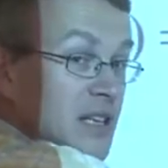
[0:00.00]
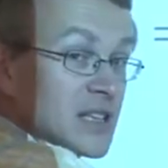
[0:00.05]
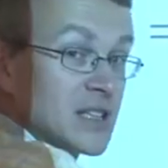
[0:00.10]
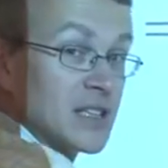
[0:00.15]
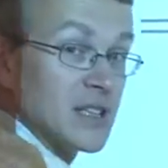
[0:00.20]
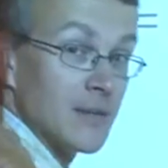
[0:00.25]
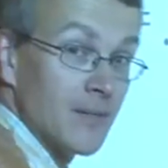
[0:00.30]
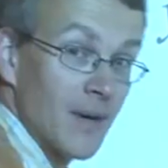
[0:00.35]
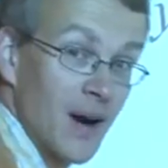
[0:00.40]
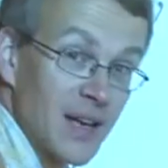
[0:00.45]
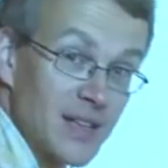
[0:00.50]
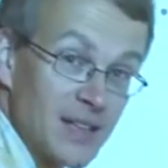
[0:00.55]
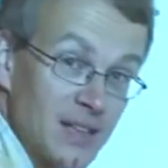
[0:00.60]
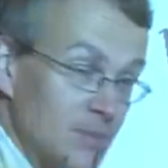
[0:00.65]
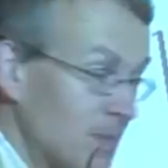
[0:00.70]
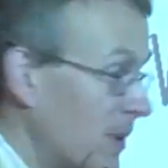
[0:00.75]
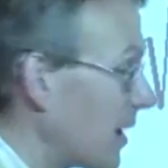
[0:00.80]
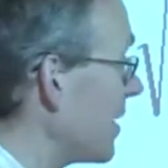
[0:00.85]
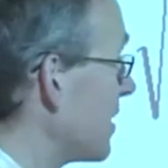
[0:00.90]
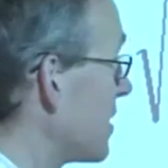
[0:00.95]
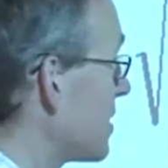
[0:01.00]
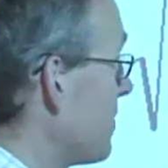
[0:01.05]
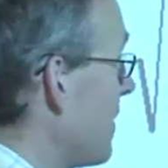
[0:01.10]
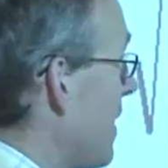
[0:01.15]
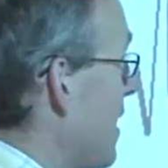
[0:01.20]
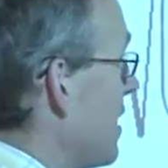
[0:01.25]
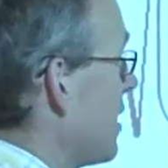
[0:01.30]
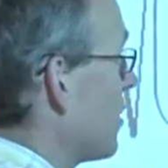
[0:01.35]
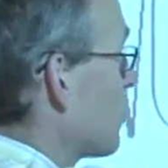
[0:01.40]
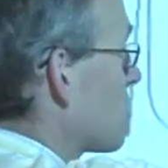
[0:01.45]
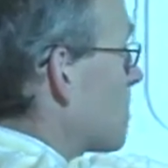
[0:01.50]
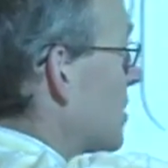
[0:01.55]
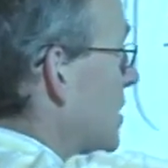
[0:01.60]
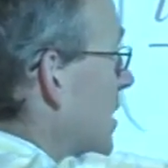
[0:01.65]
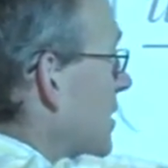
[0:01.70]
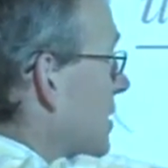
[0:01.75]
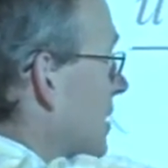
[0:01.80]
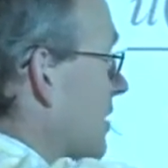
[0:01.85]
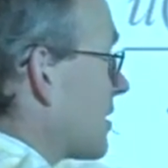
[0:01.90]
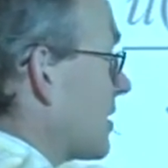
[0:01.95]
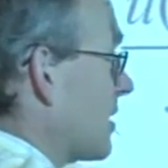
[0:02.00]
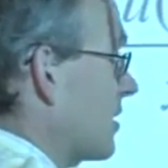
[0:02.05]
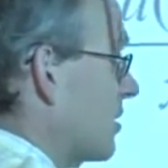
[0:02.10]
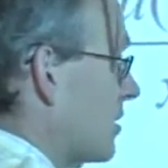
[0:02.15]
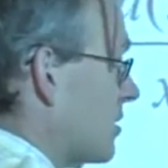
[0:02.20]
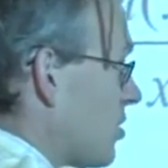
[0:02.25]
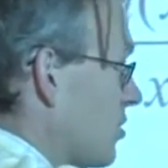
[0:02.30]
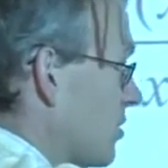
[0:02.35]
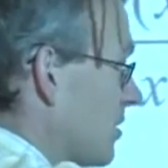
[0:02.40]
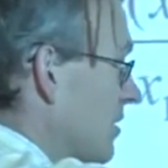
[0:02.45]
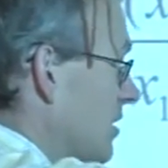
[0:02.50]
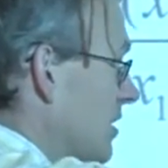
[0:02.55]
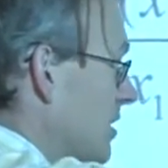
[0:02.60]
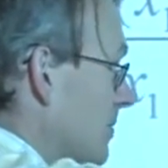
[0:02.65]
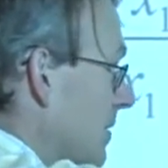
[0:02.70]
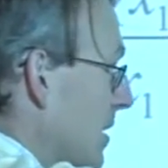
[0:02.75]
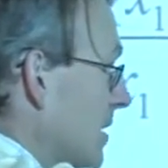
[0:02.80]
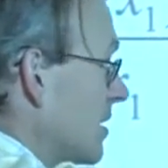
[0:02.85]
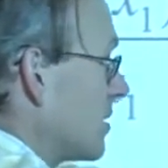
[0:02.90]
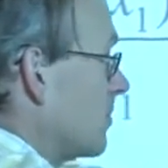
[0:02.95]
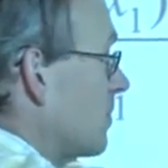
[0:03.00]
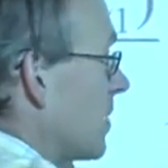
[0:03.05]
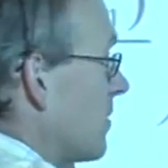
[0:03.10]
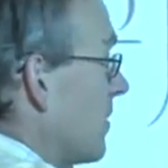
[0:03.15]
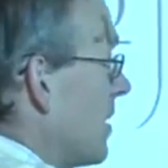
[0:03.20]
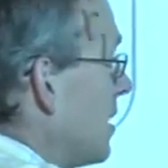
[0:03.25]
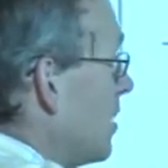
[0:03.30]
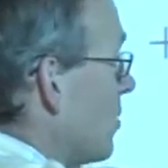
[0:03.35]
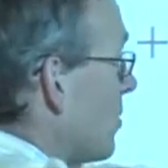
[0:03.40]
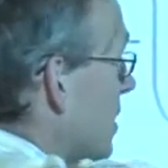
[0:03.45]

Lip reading: is divided by its value. Standard uncertainty divided by value,